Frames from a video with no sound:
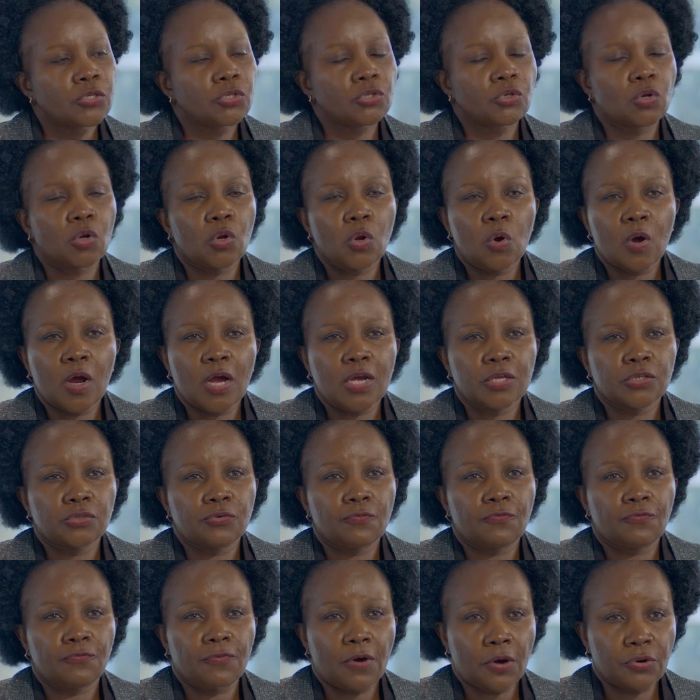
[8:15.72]
so long as you
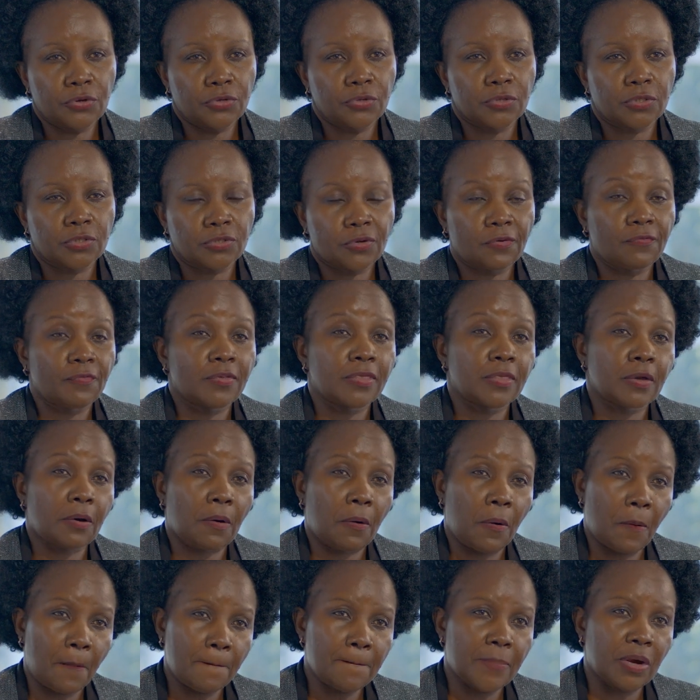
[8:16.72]
found yourself in the
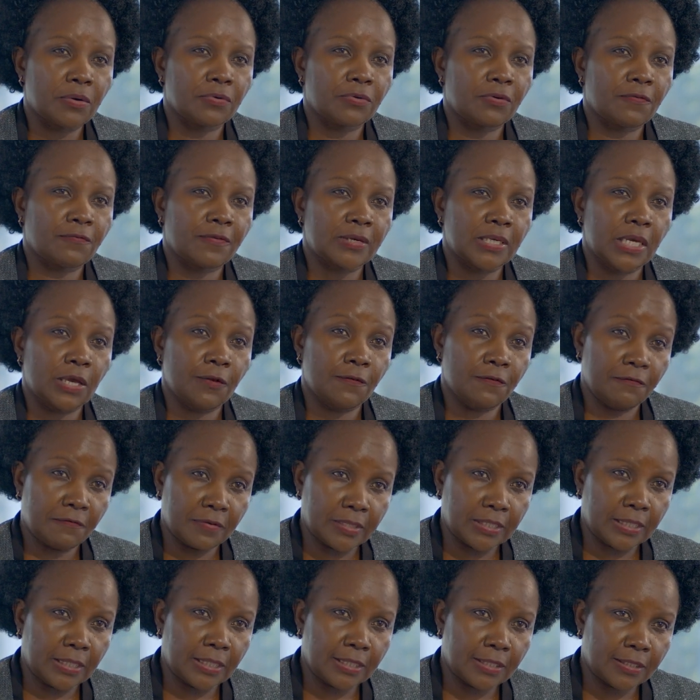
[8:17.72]
compound of a health
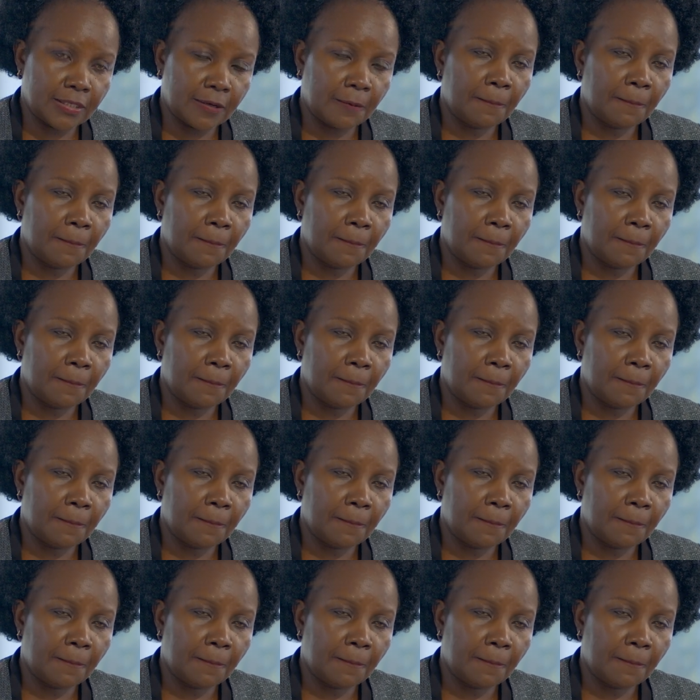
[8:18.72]
facility,